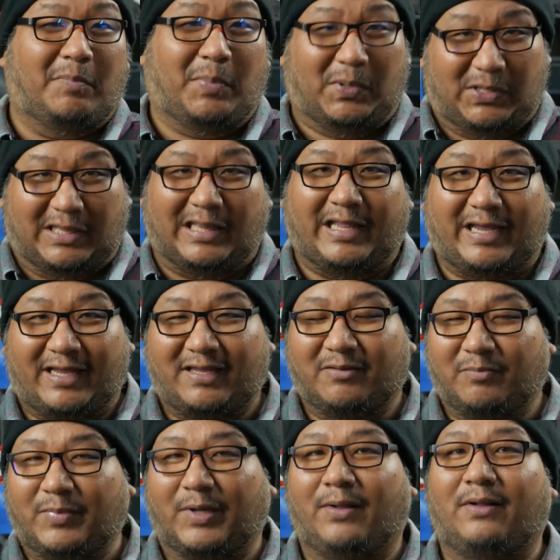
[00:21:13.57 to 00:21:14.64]

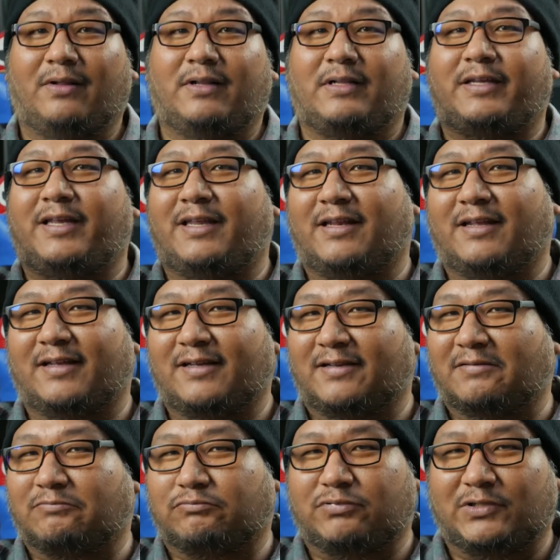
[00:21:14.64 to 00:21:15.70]
playable in
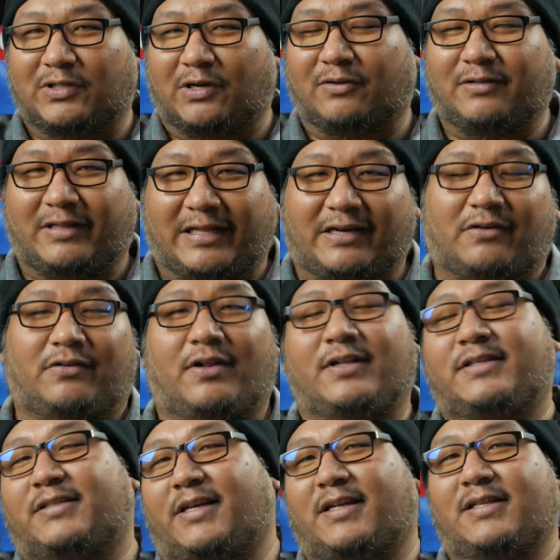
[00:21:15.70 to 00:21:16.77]
a, you know, literal
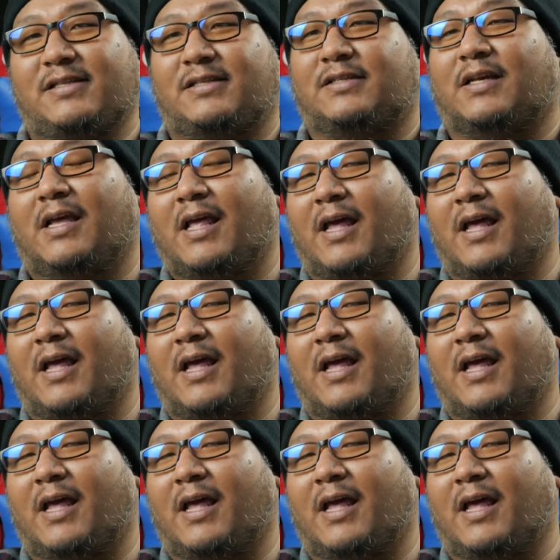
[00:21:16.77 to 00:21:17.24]
sense.